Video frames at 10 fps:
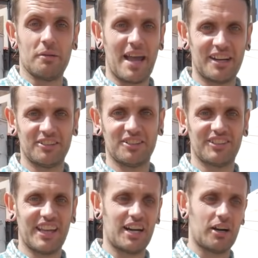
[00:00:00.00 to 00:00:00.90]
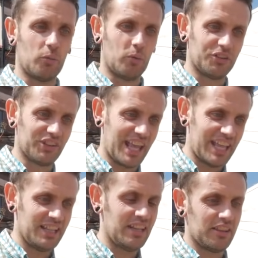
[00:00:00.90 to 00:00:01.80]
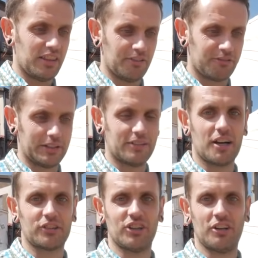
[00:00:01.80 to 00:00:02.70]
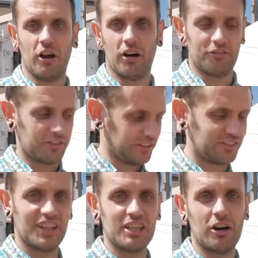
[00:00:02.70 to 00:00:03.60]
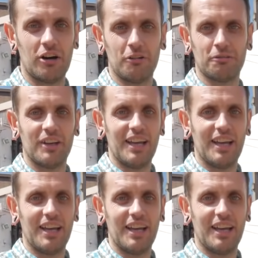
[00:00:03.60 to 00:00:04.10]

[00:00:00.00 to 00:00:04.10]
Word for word: the managers there was in the production of the Citi Golf